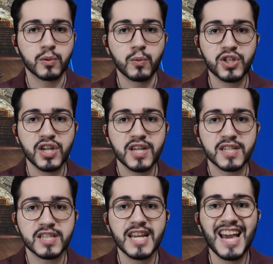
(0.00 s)
which
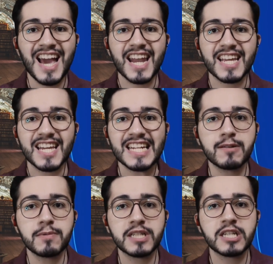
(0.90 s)
is an
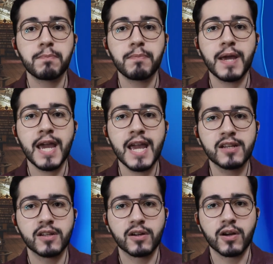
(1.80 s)
intermittent pain
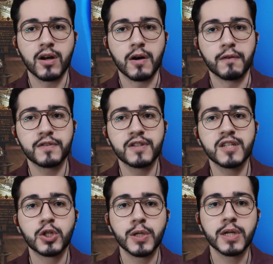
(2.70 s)
in the calves
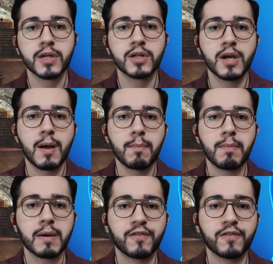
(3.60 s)
triggered by